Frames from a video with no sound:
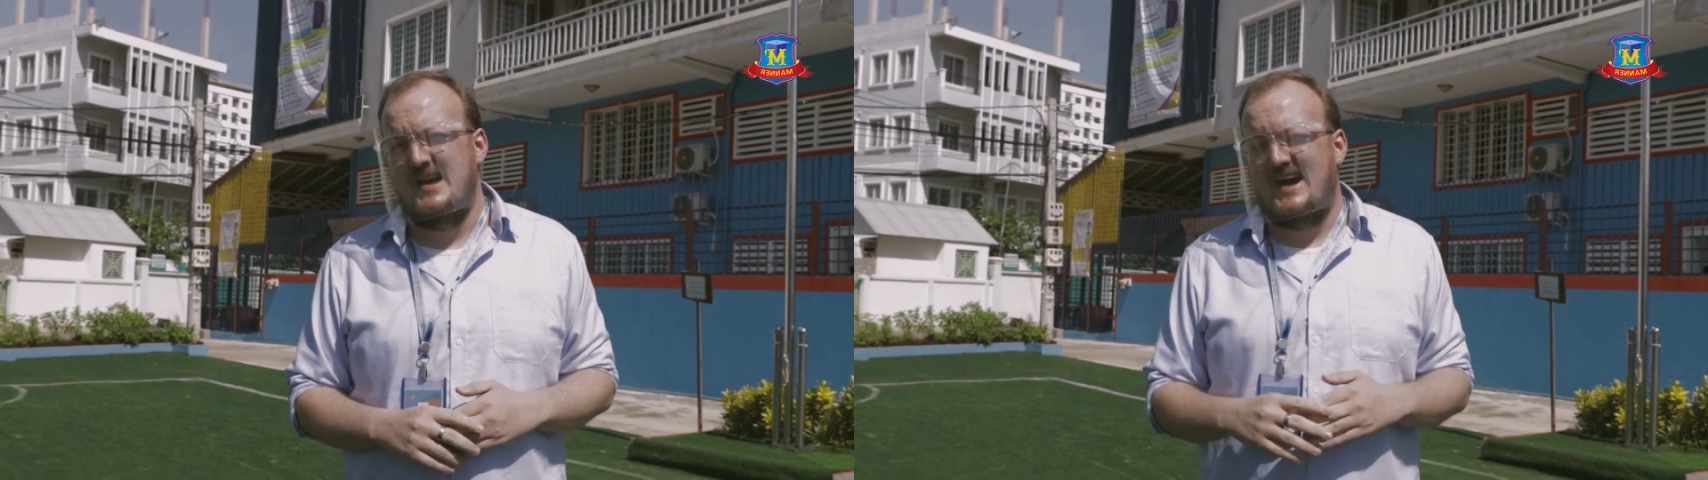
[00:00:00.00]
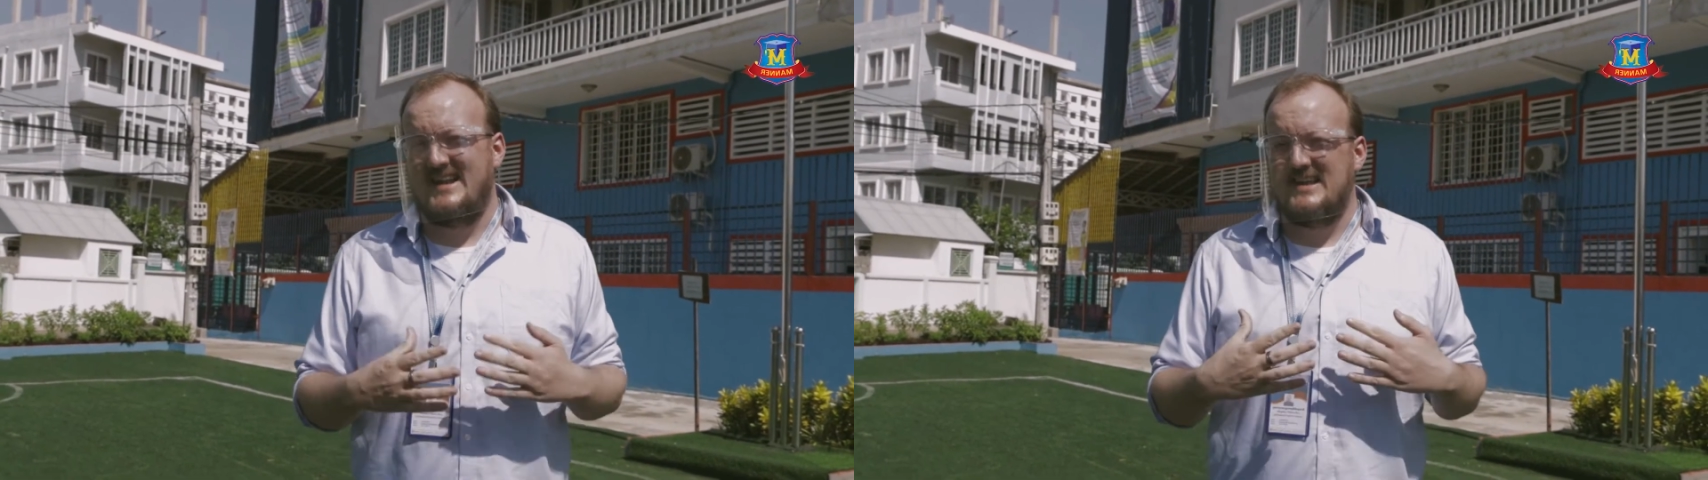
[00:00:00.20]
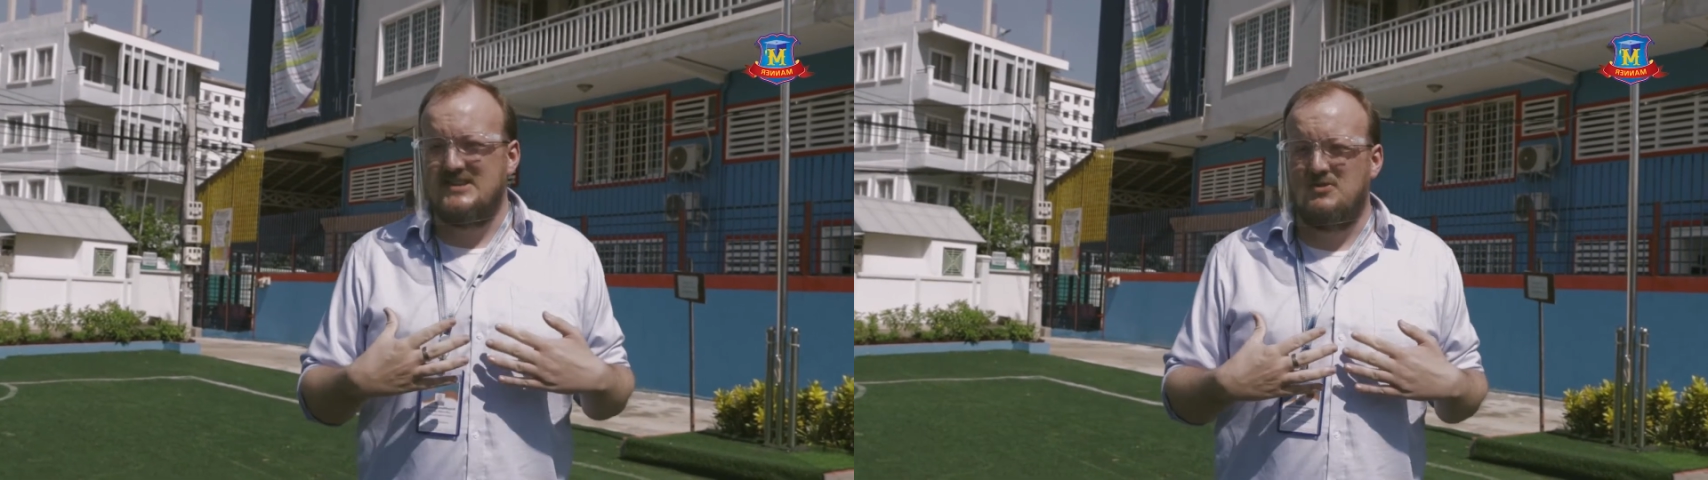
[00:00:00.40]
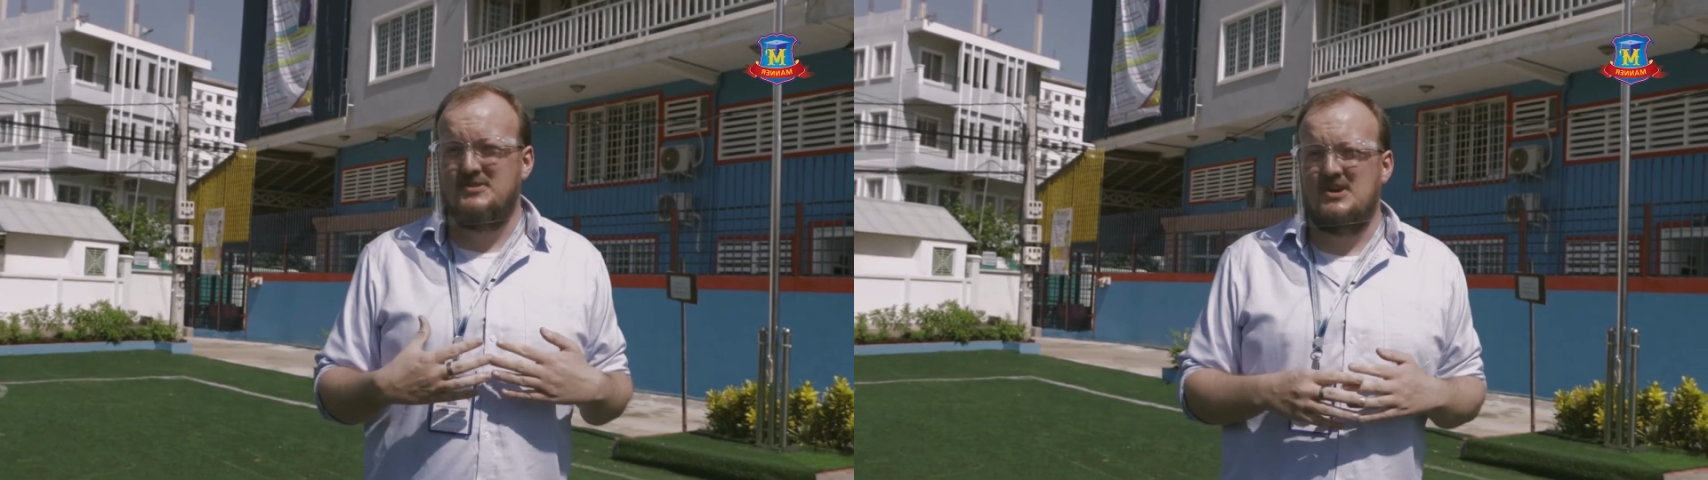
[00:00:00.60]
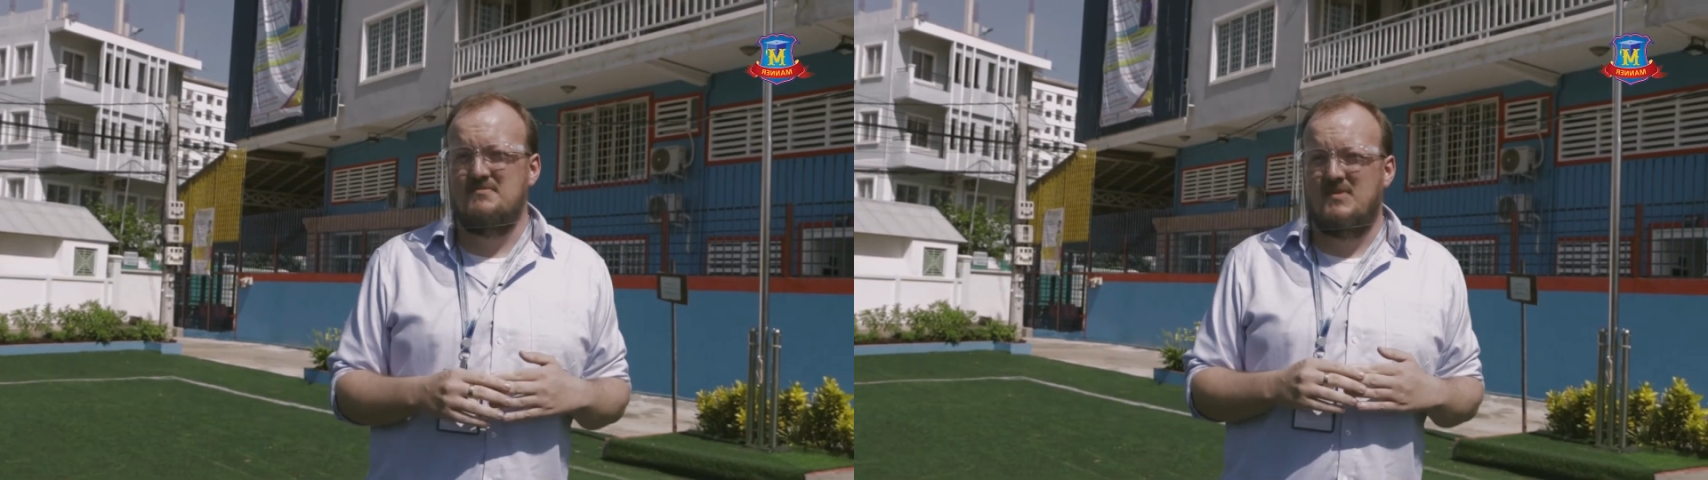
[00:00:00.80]
And it is
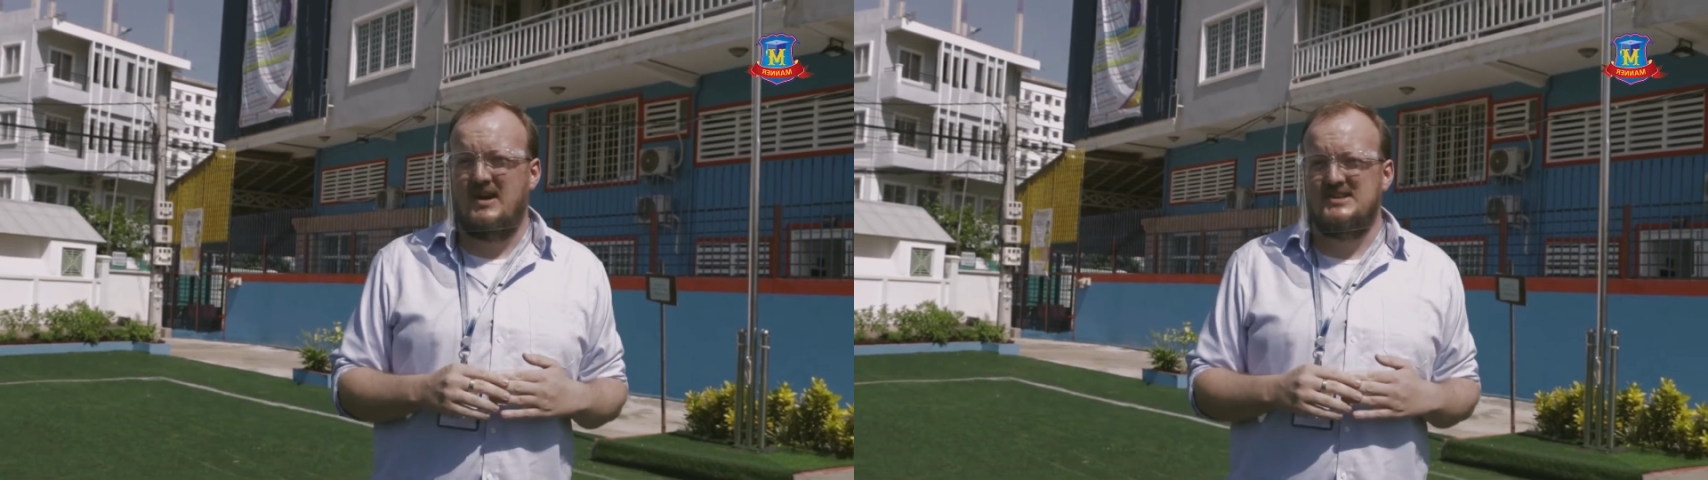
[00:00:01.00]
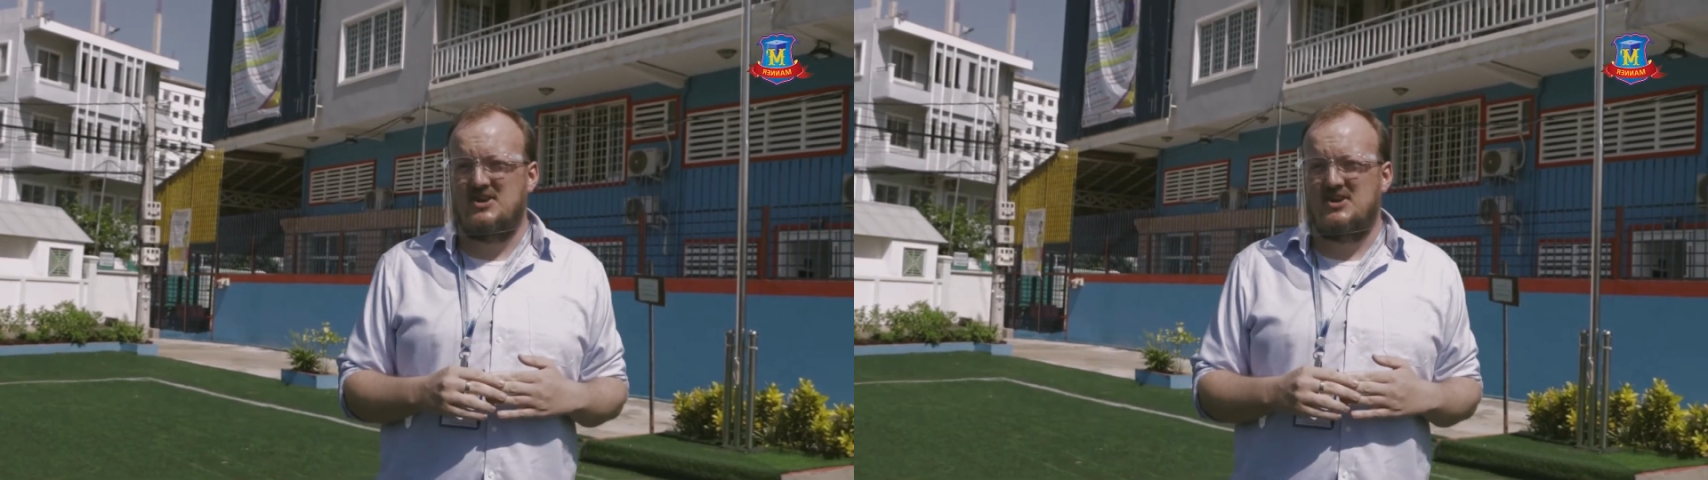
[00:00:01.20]
also my